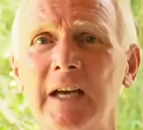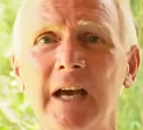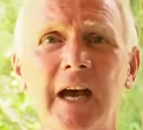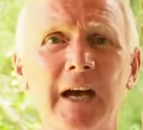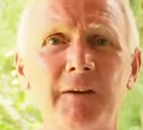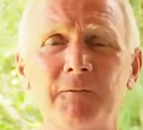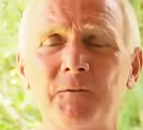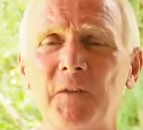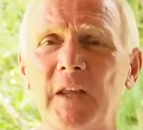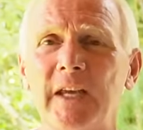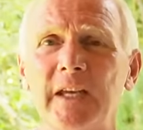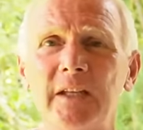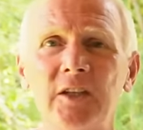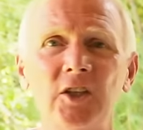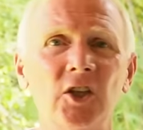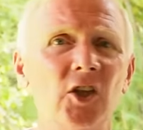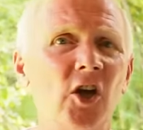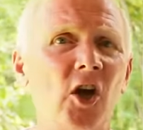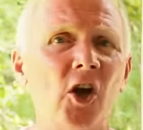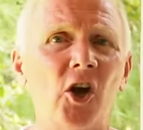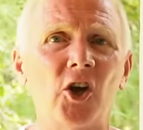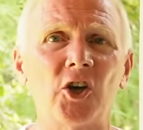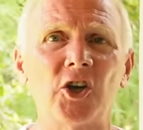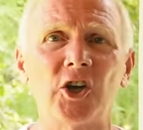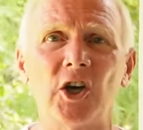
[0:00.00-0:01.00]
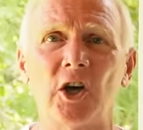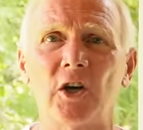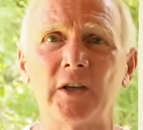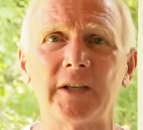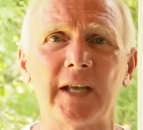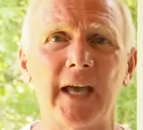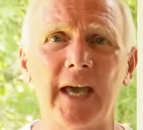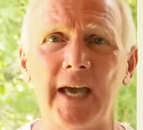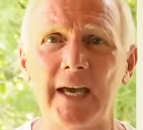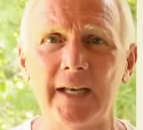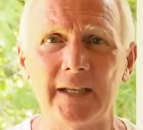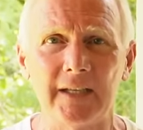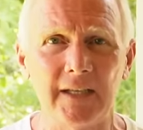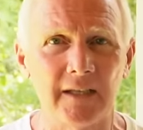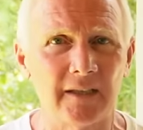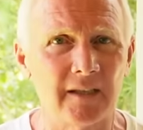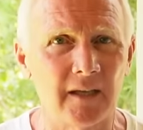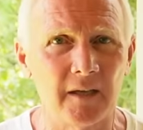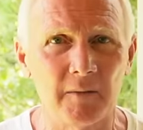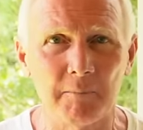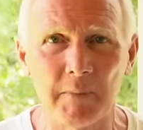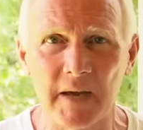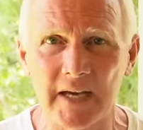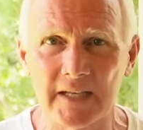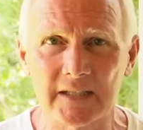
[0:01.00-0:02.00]
Have they not got
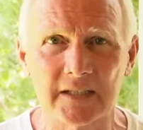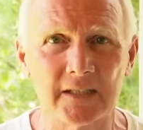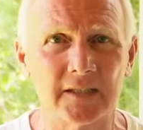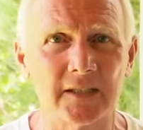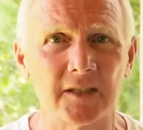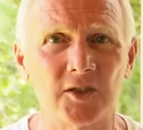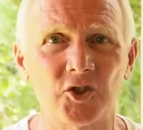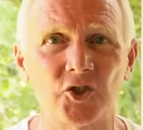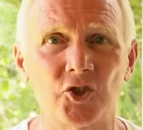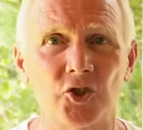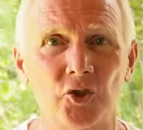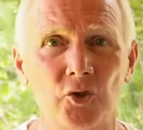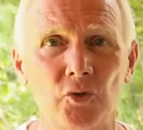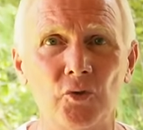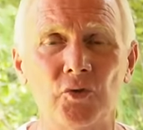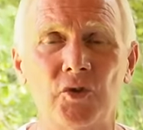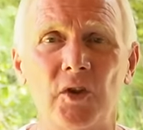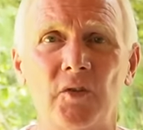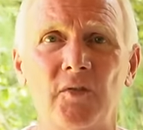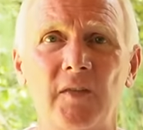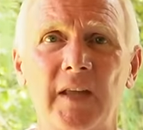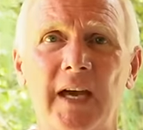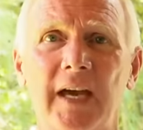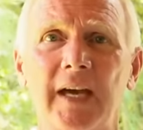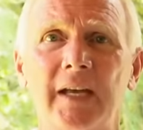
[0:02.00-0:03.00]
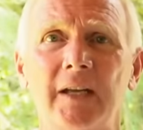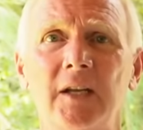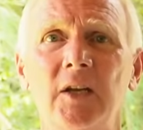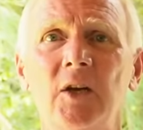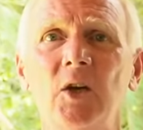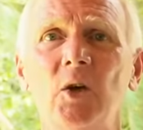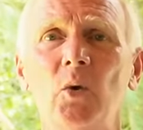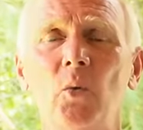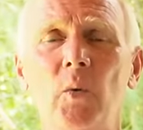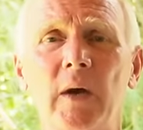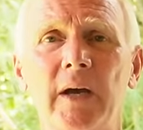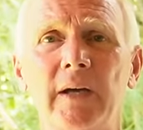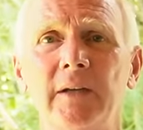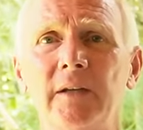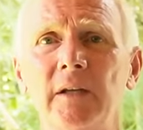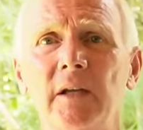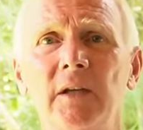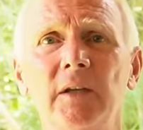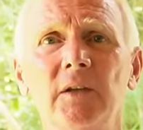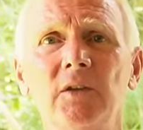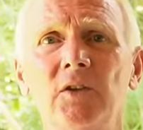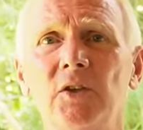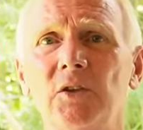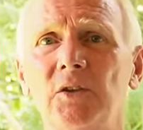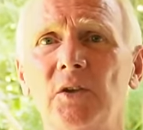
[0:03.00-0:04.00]
anything better to do than that? when
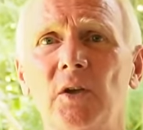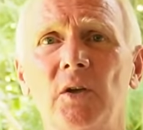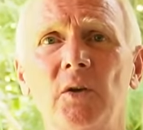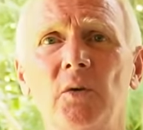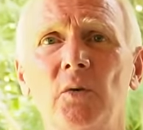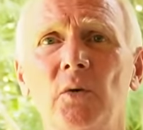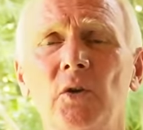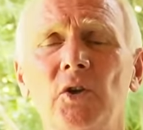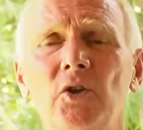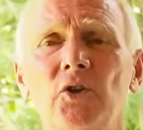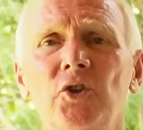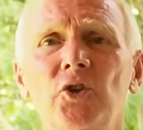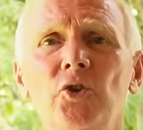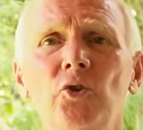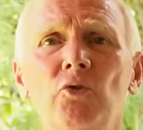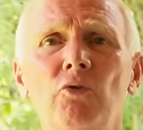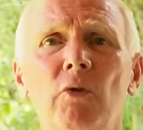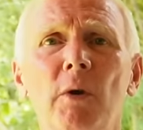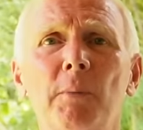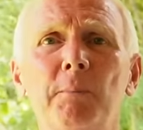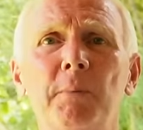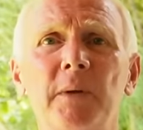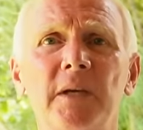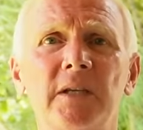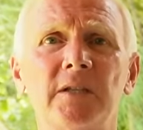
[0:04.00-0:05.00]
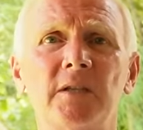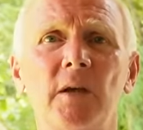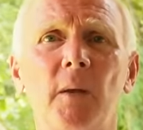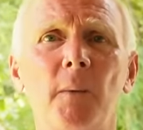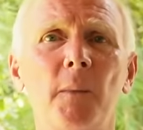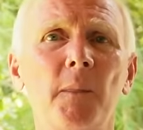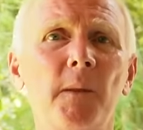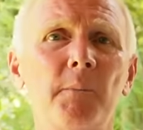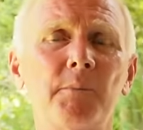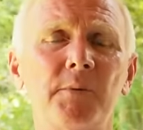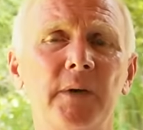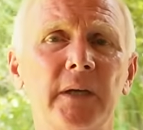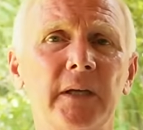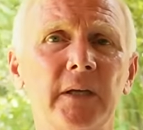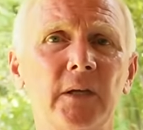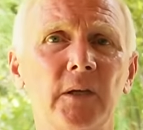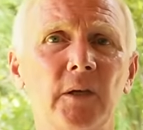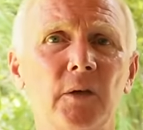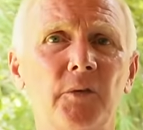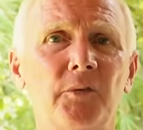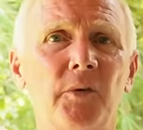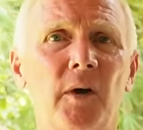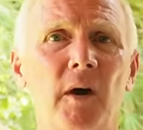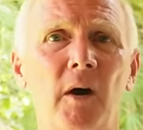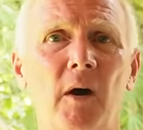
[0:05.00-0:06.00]
you know Europe is on the brink
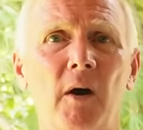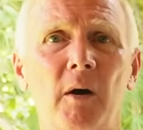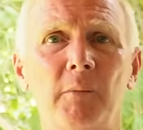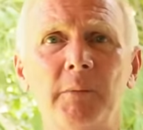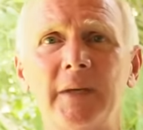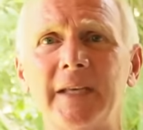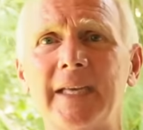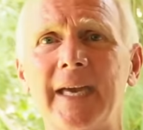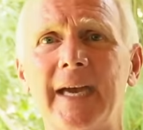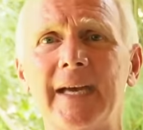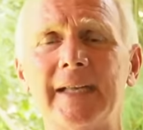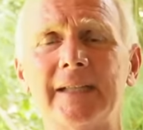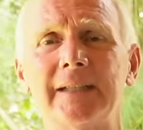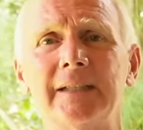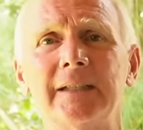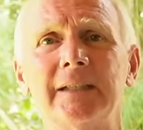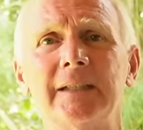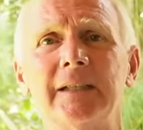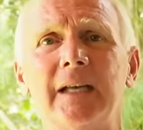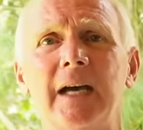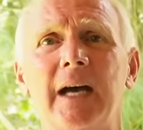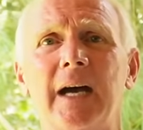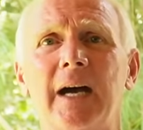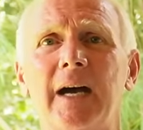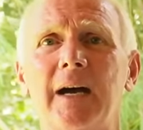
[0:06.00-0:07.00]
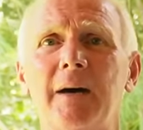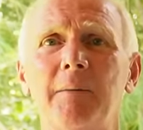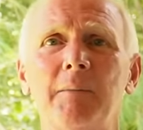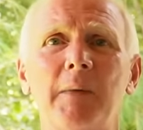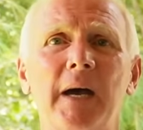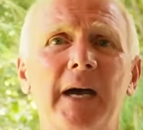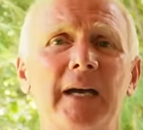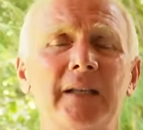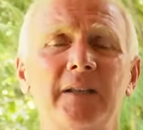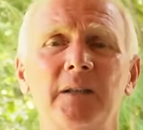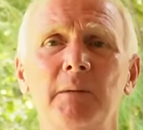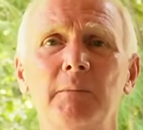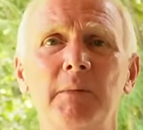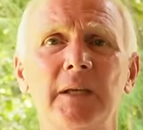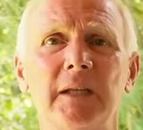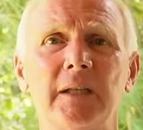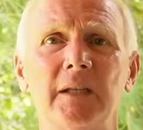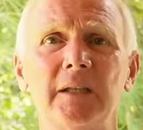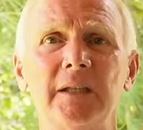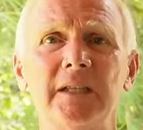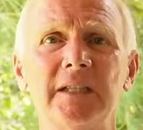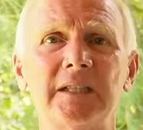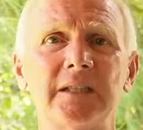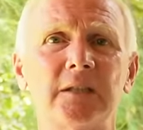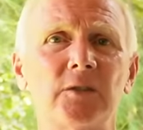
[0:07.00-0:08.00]
of Armageddon um, and the
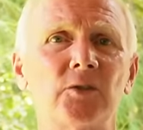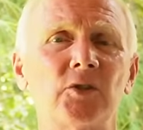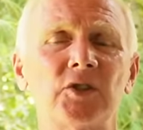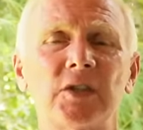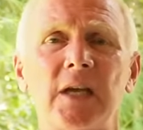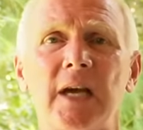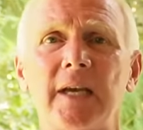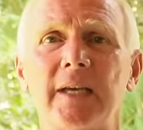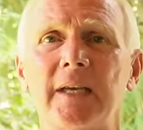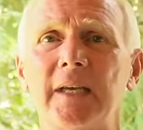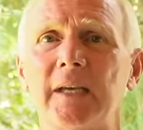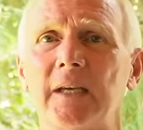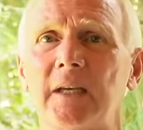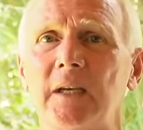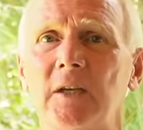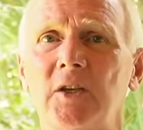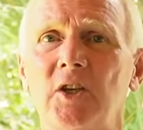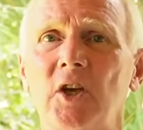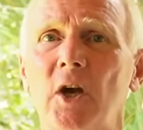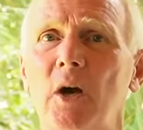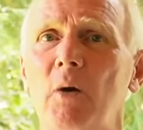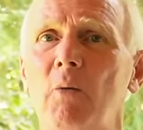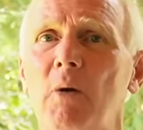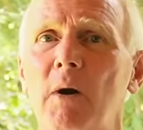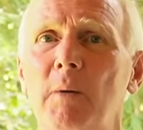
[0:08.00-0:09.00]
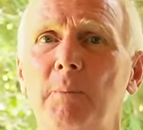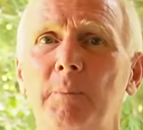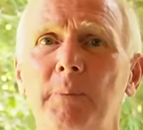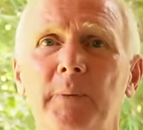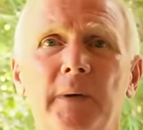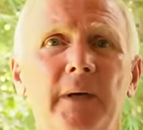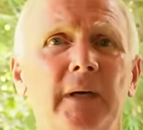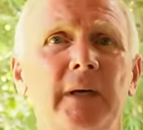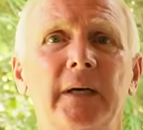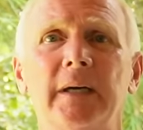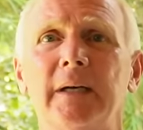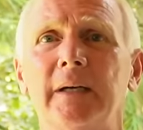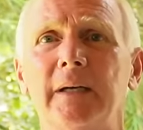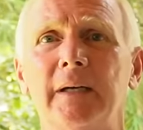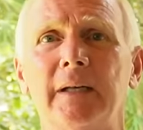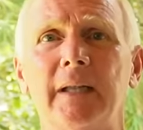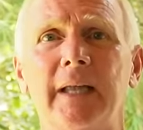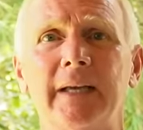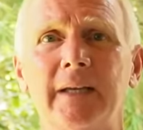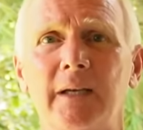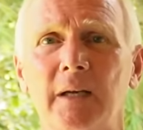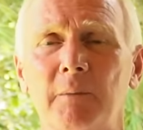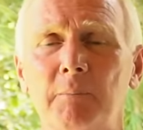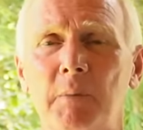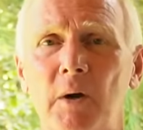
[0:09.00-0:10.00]
Middle East looks like it could go up uh,
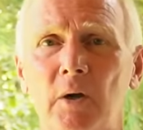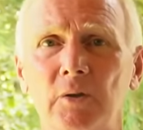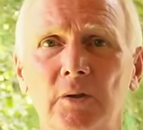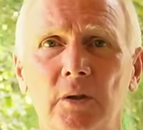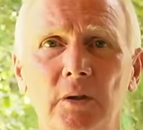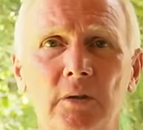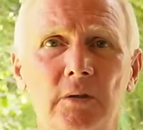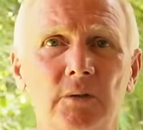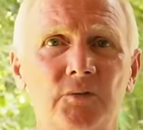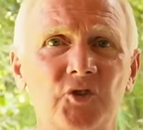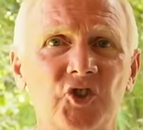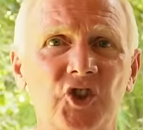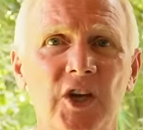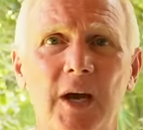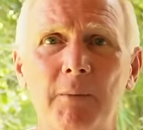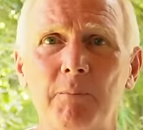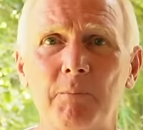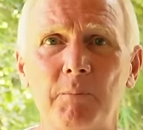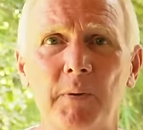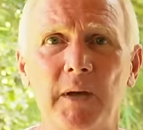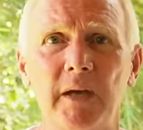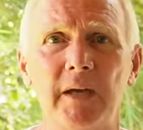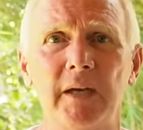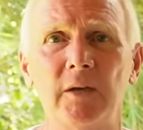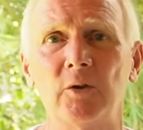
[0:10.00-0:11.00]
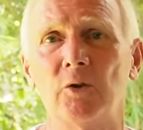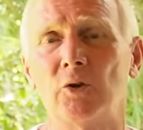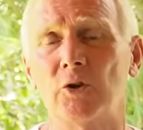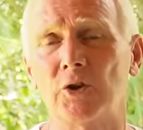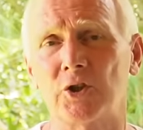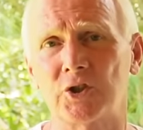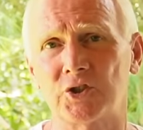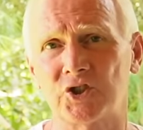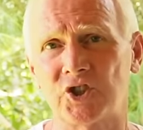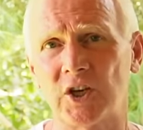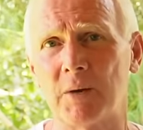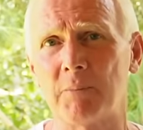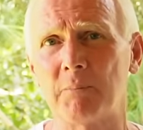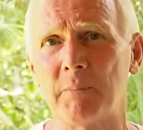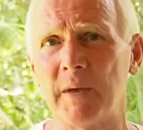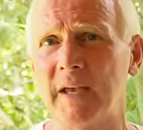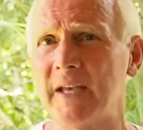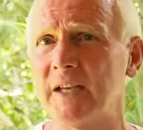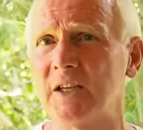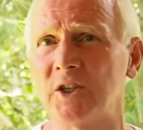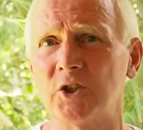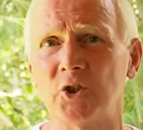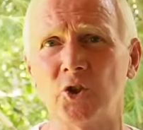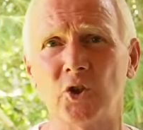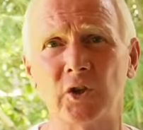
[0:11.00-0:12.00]
like a bottle of champagne or a
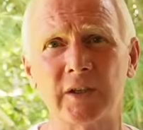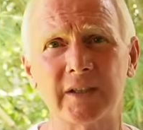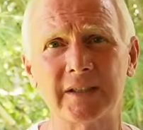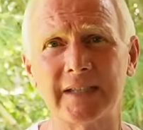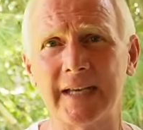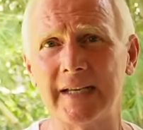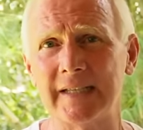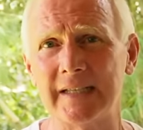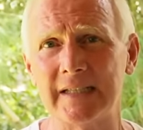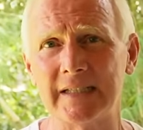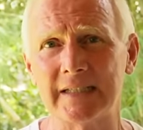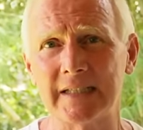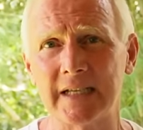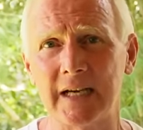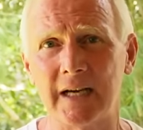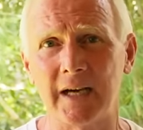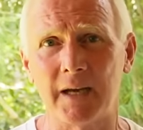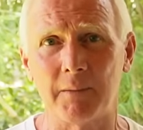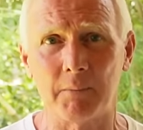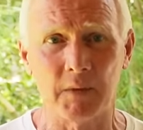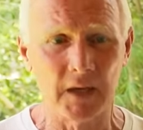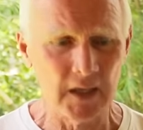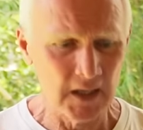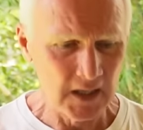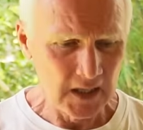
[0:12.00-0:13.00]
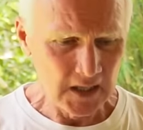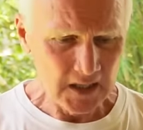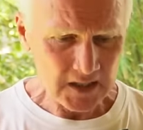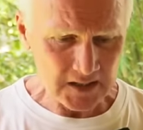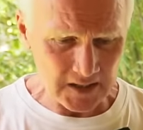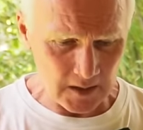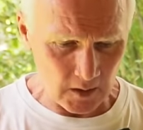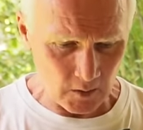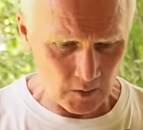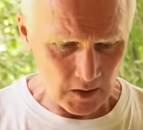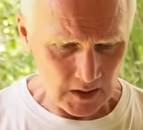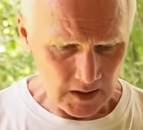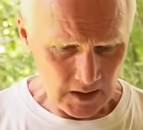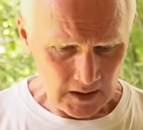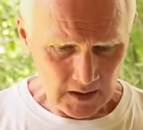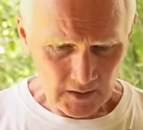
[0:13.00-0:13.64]
champagne cork at any time. So